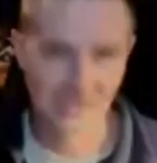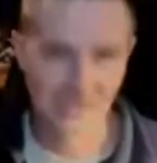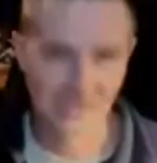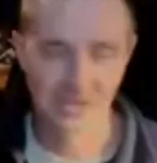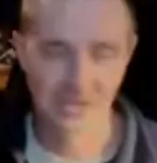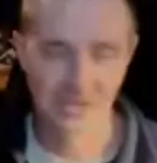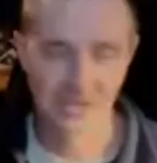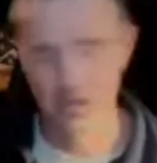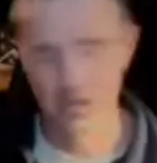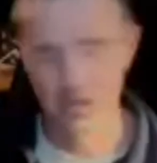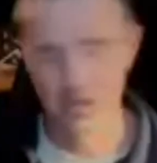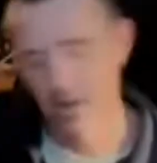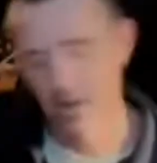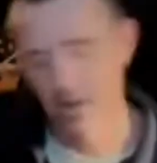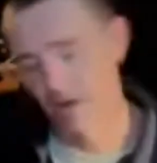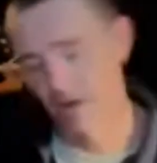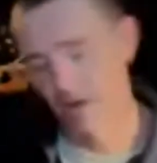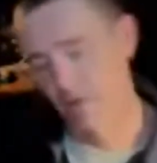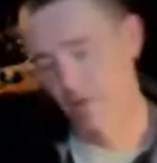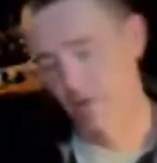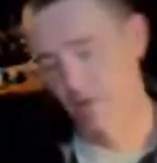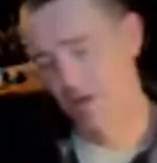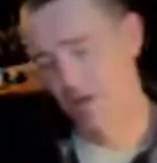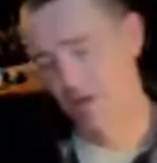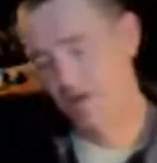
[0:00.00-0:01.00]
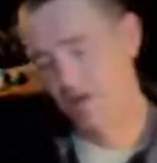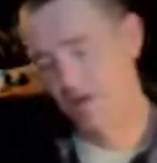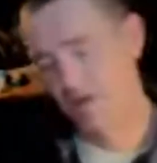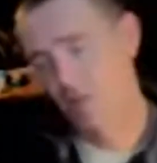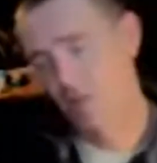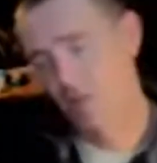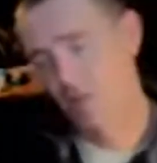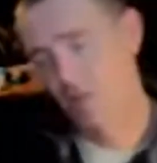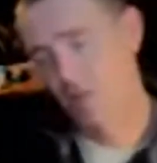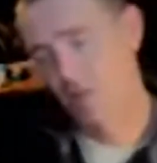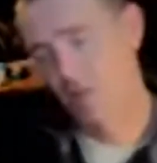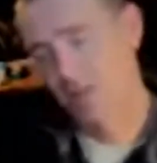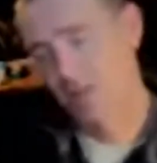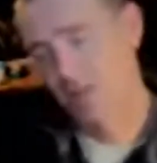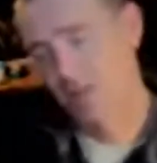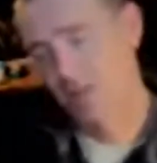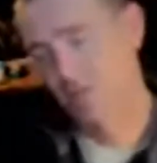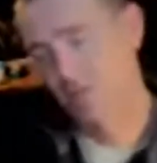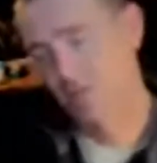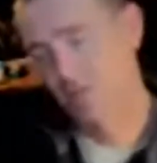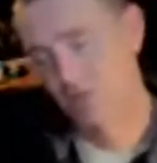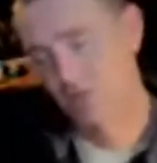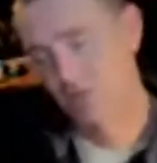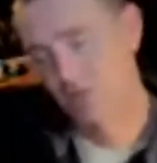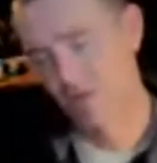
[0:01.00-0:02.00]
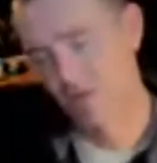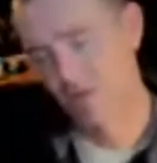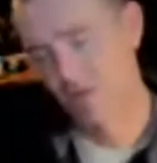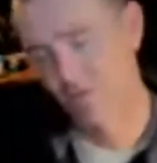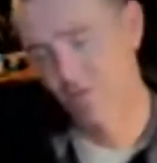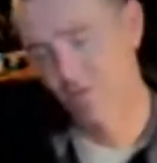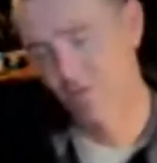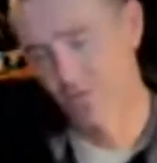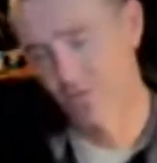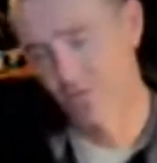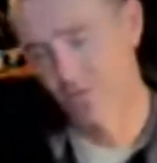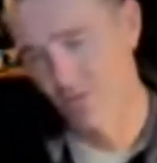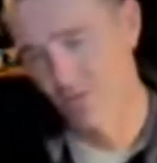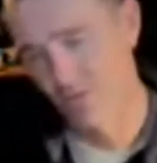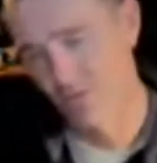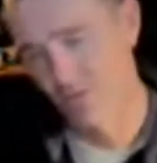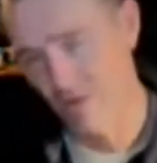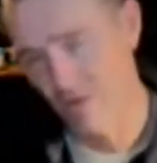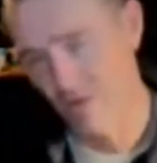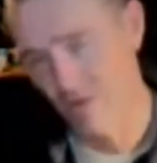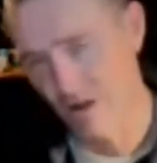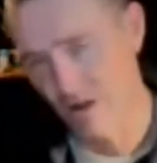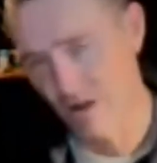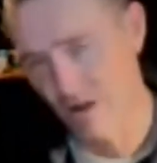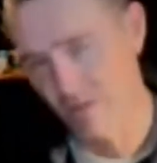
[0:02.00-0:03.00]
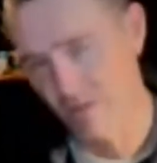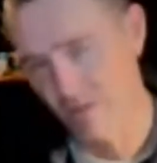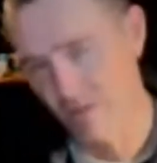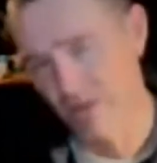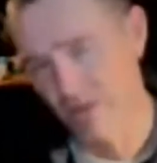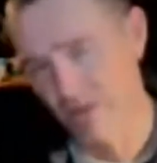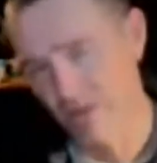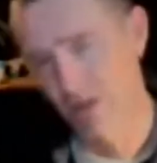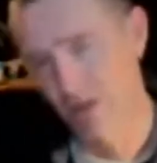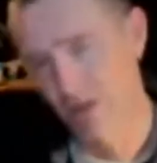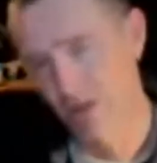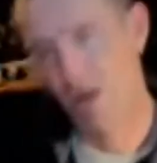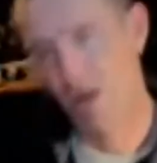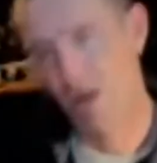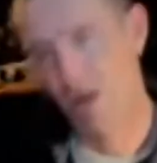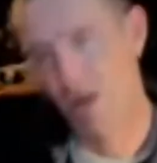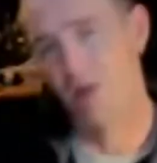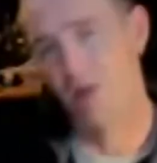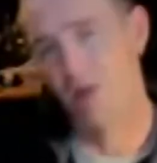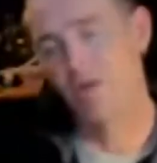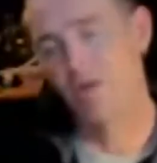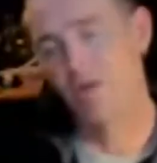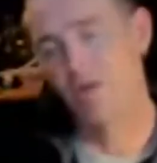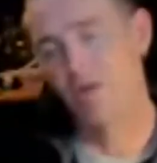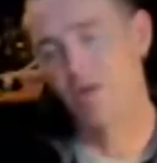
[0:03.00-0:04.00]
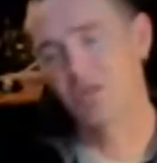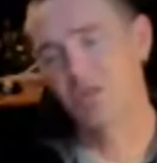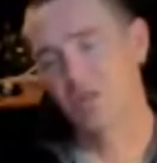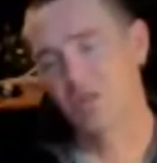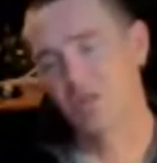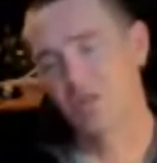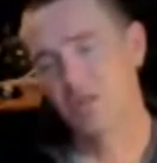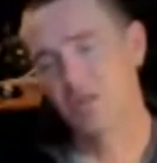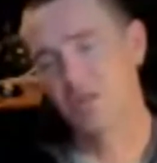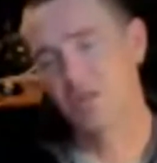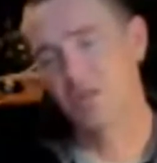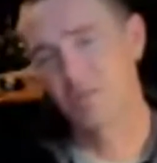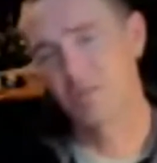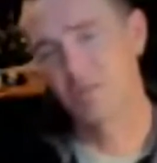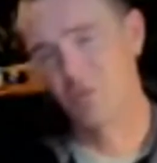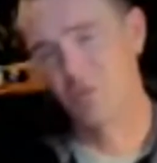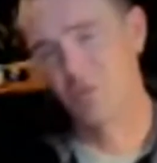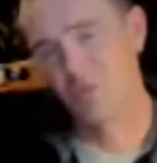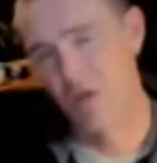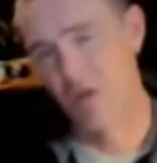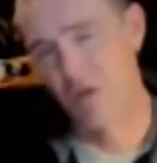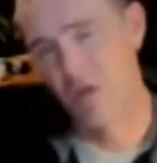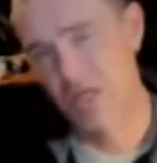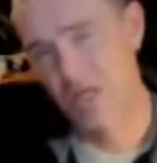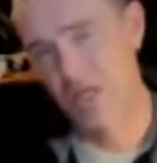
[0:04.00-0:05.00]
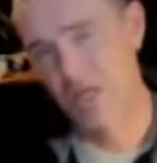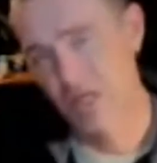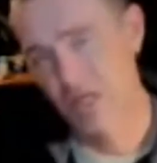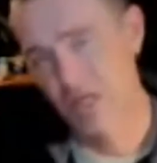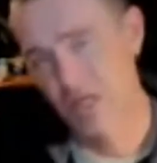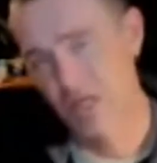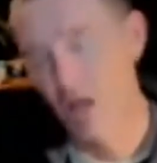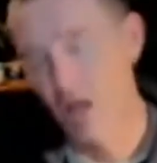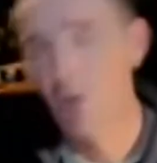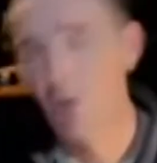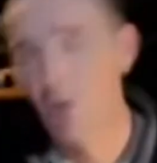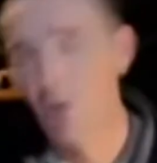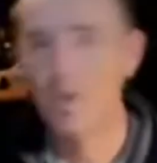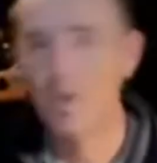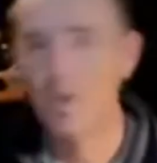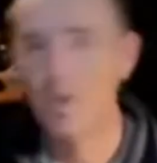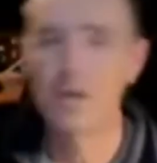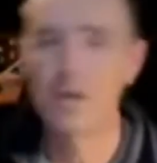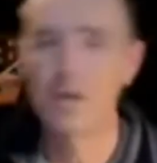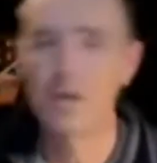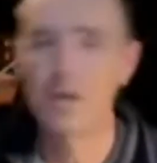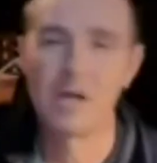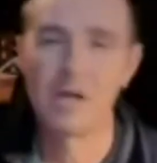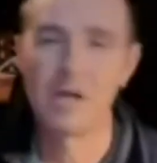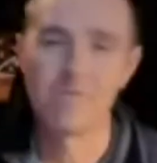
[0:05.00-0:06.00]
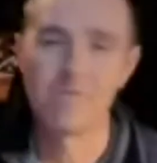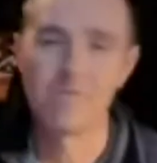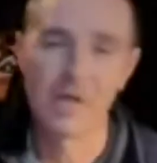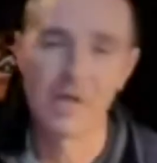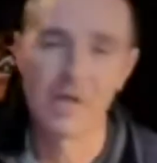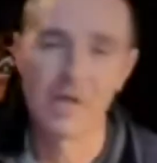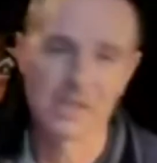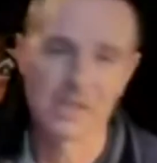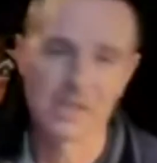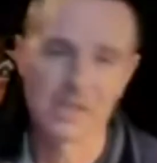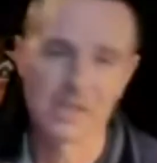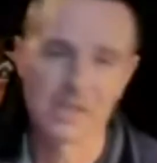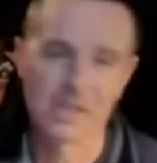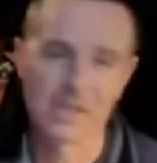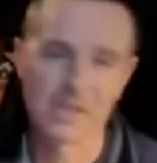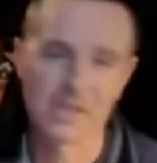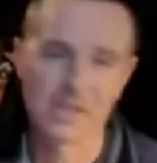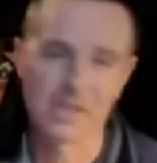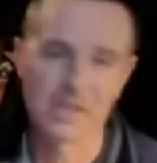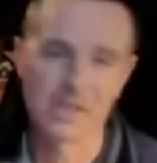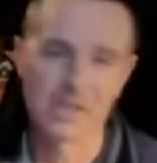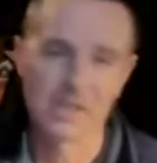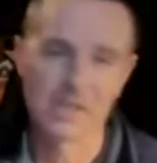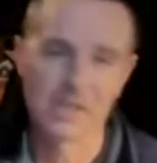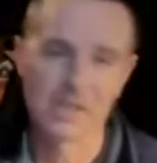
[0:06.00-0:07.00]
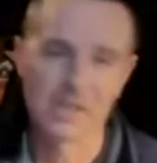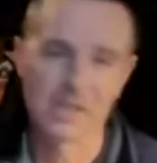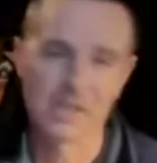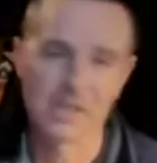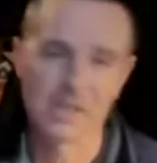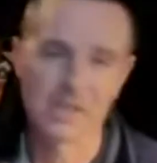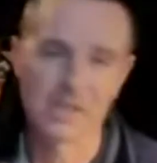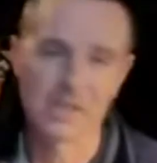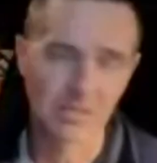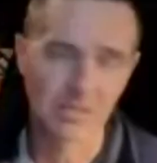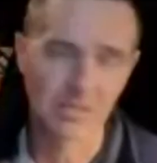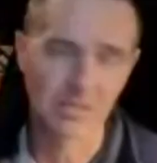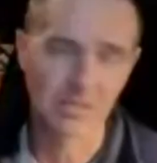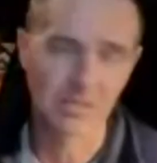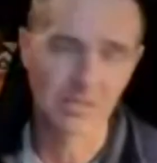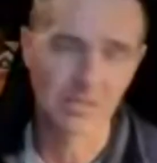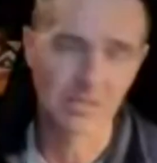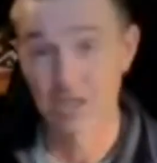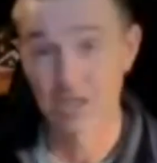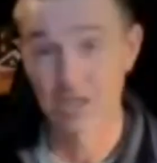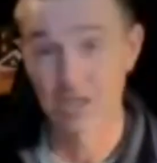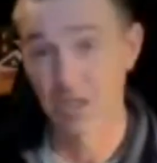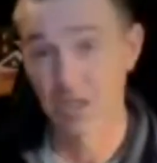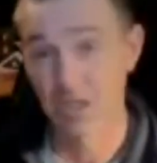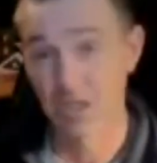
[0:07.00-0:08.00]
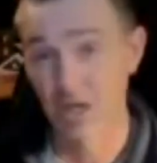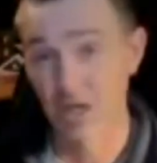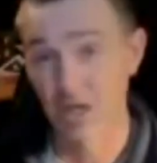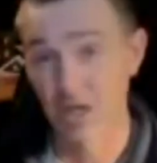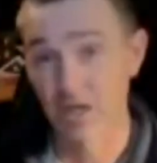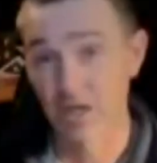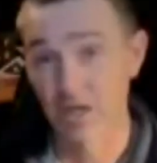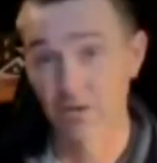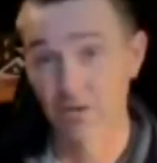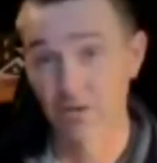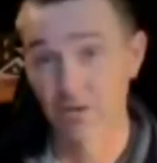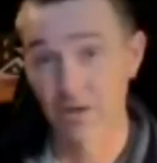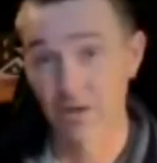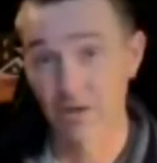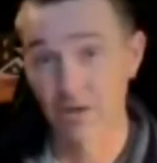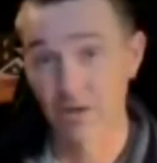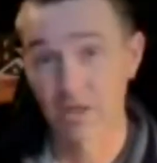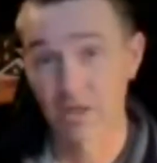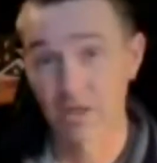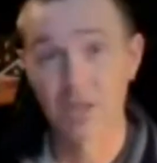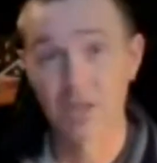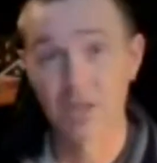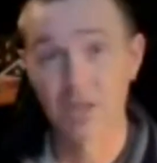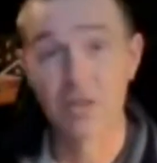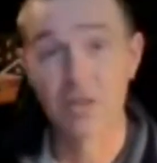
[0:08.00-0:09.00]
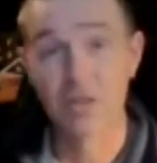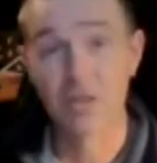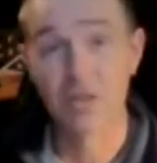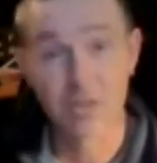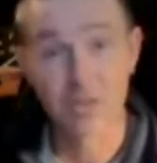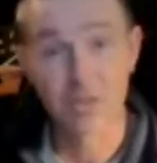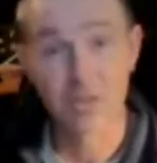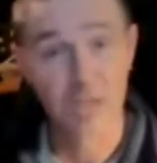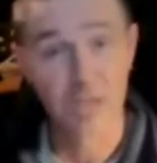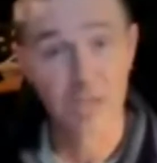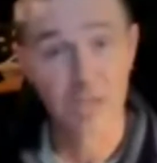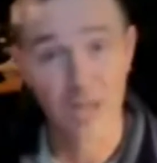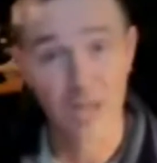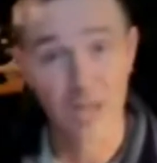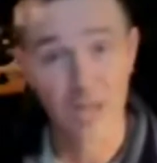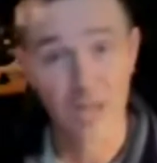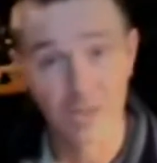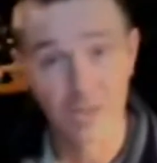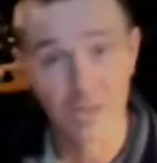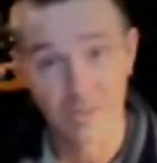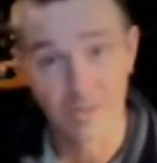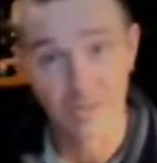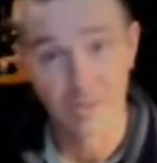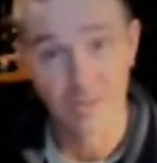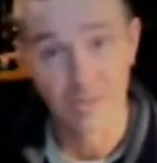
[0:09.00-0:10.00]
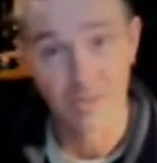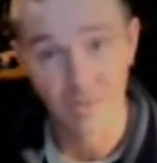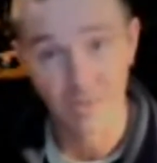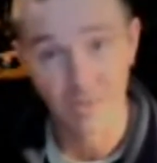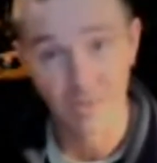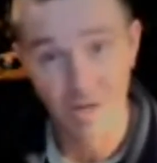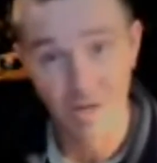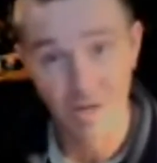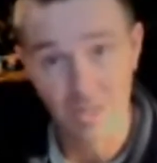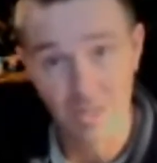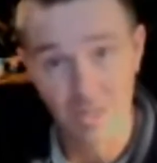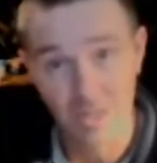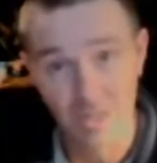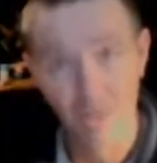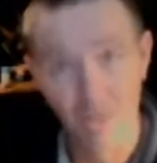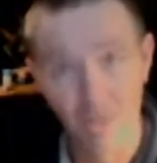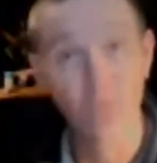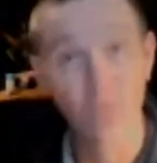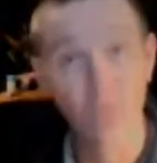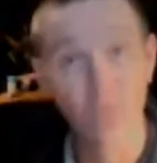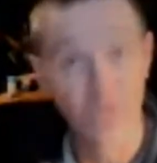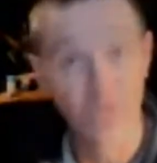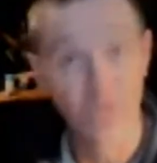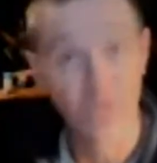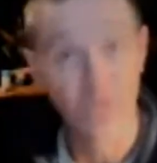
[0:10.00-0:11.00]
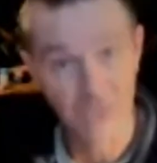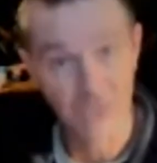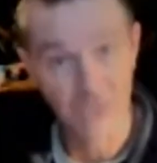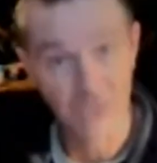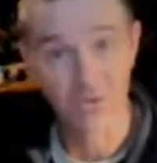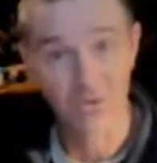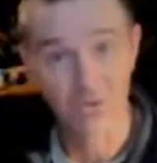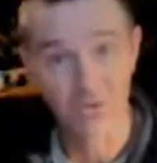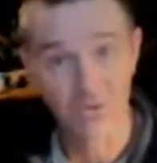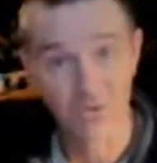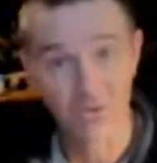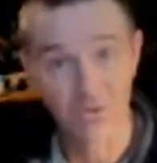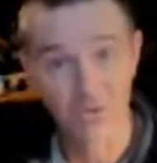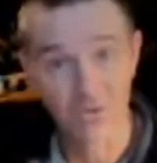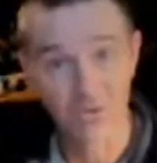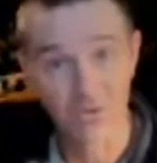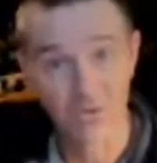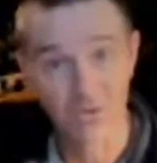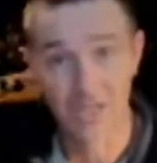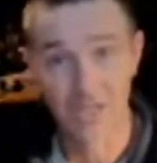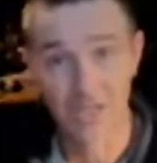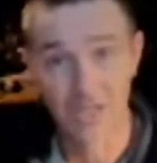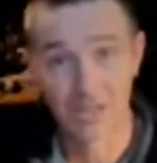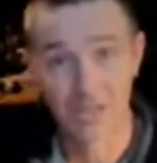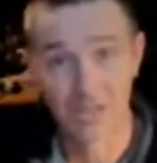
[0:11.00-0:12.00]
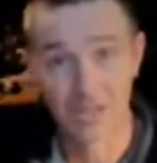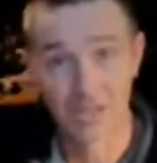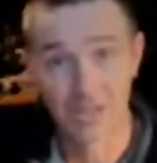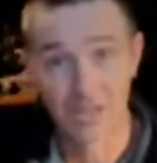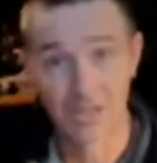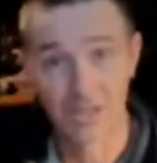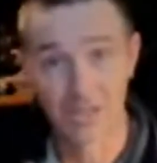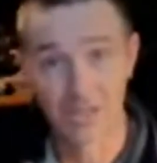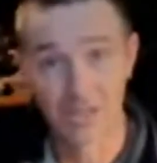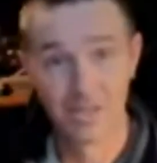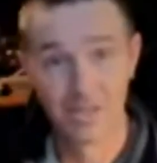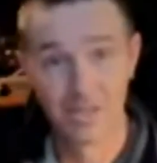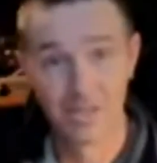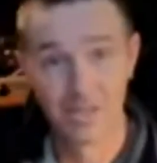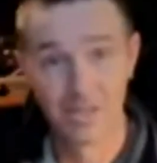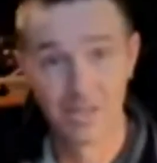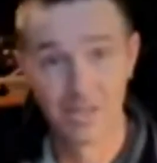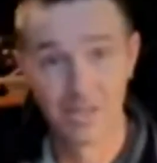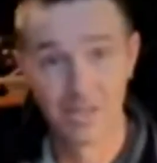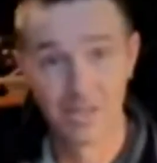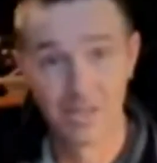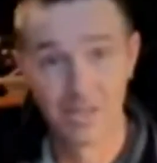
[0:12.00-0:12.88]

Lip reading: us and says, oh, I know, I might go overseas for a travel for a while, but I might just go subterranean. What kind of fucker says he's going sub? You say you're going underground. You don't say you're going subterranean. What's he trying to say? Where in